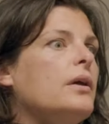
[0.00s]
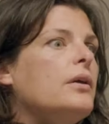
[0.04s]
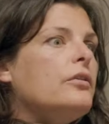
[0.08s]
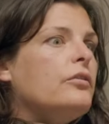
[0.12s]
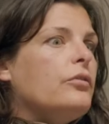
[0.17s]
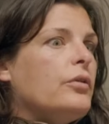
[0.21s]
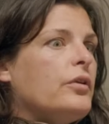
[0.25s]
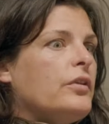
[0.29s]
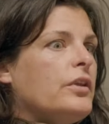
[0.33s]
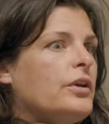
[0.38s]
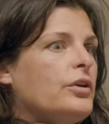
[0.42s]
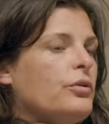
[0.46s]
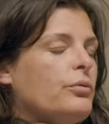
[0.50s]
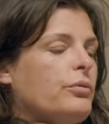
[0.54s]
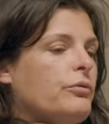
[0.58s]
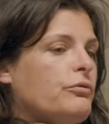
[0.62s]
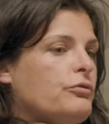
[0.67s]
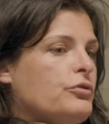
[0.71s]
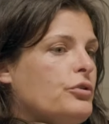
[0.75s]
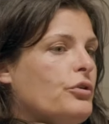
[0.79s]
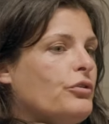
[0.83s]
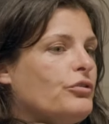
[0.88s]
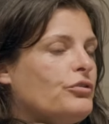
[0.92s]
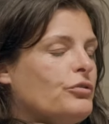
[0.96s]
So I think
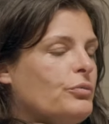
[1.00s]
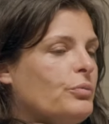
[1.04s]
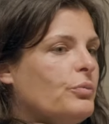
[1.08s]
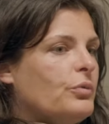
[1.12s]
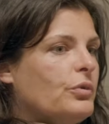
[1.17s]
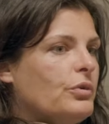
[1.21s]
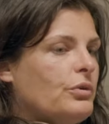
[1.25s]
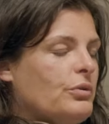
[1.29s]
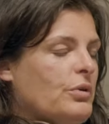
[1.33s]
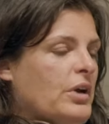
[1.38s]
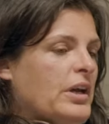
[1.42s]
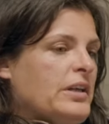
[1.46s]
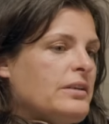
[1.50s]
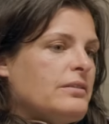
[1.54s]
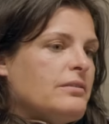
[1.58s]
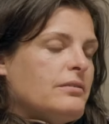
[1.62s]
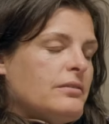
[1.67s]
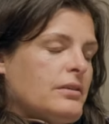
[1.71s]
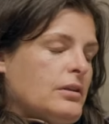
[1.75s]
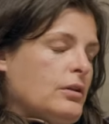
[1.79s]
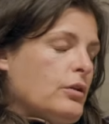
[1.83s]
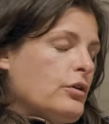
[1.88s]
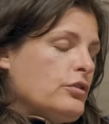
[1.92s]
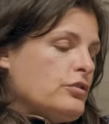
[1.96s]
we've talked quite
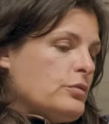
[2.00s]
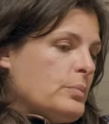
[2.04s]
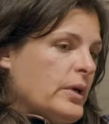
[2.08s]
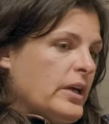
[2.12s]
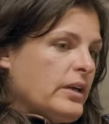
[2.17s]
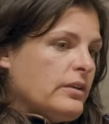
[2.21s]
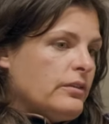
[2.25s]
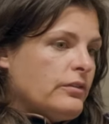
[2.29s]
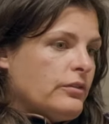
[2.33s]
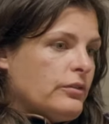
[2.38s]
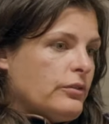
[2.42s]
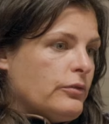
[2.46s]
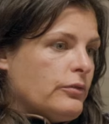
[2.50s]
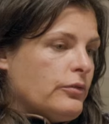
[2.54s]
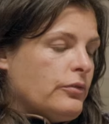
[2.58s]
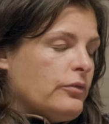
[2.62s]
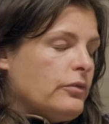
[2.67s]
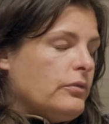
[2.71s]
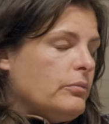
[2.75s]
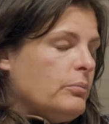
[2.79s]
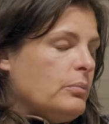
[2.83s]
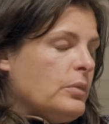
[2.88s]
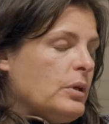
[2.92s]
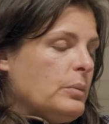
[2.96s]
a lot about sort of
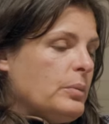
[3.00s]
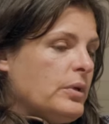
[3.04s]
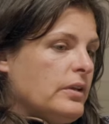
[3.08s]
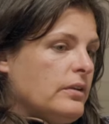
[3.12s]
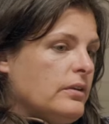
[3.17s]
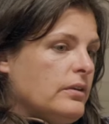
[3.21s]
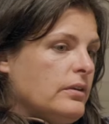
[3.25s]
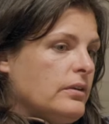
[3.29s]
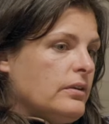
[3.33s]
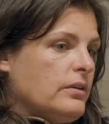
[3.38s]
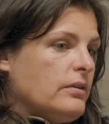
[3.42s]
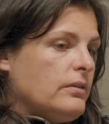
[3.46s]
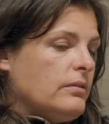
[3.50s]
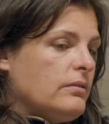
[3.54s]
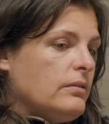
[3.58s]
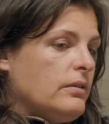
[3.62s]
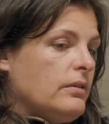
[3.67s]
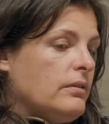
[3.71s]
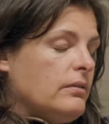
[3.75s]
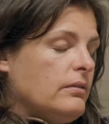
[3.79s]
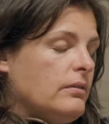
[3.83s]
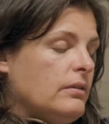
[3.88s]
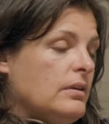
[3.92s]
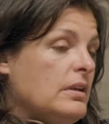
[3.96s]
maybe the
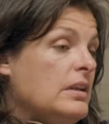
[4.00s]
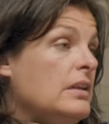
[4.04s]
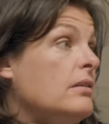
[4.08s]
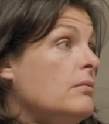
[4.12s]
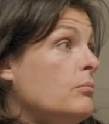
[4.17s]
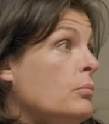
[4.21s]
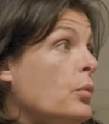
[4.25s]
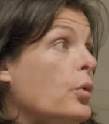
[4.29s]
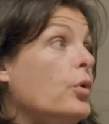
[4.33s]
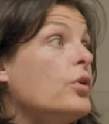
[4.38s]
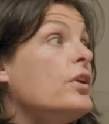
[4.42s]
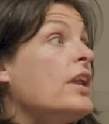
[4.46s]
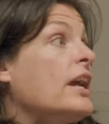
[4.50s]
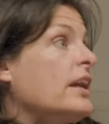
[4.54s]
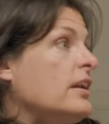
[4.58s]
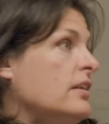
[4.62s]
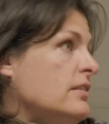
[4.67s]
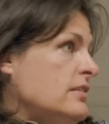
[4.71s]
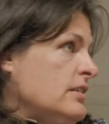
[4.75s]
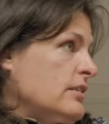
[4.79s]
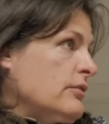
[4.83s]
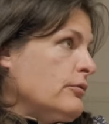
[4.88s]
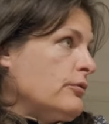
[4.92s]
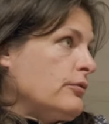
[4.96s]
more
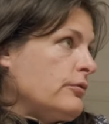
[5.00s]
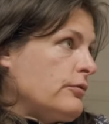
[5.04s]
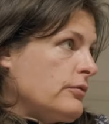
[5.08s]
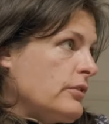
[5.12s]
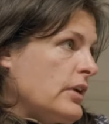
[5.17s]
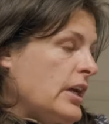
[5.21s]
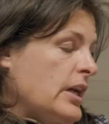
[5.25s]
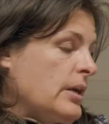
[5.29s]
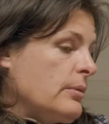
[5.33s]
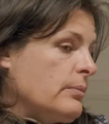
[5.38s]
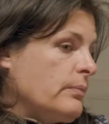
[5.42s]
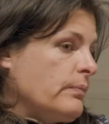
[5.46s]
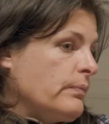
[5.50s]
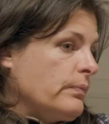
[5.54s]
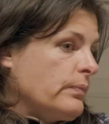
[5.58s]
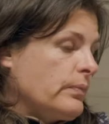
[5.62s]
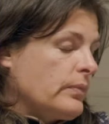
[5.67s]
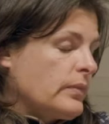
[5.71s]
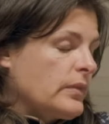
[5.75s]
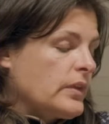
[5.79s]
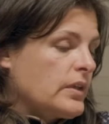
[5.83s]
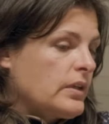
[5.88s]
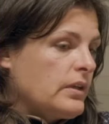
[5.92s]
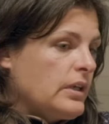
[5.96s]
negative
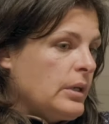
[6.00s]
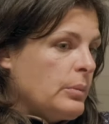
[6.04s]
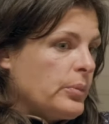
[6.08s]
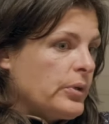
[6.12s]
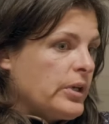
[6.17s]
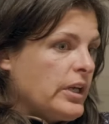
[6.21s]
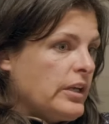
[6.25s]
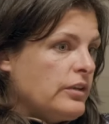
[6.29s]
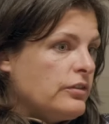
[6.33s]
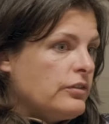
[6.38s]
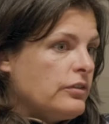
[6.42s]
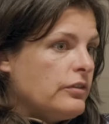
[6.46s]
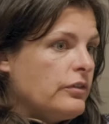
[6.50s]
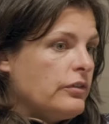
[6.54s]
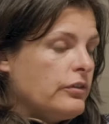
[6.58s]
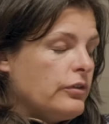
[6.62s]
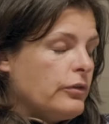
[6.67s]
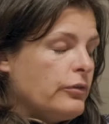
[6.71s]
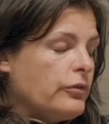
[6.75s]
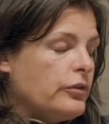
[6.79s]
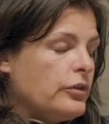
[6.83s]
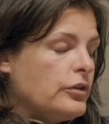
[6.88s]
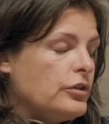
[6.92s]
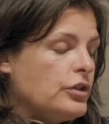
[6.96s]
um, implications
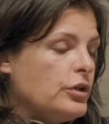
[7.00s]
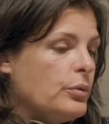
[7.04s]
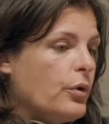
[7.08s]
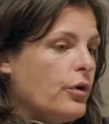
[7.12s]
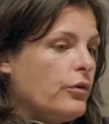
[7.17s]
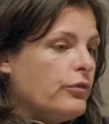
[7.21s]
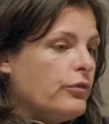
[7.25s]
of the new